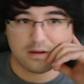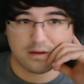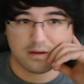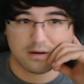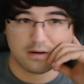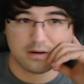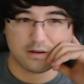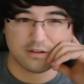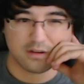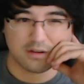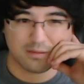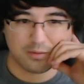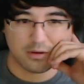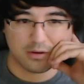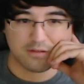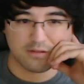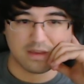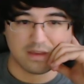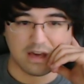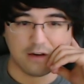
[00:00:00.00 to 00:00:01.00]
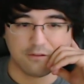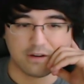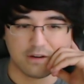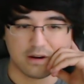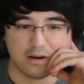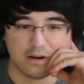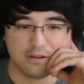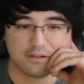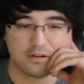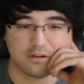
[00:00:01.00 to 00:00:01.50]
Next up, we have
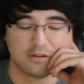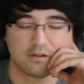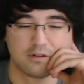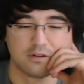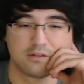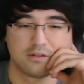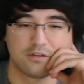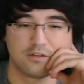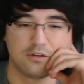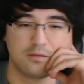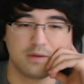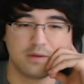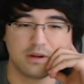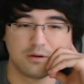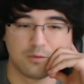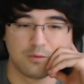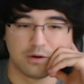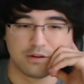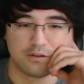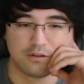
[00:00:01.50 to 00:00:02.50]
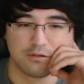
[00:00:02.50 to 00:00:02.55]
Galvanizer. 2 mana 1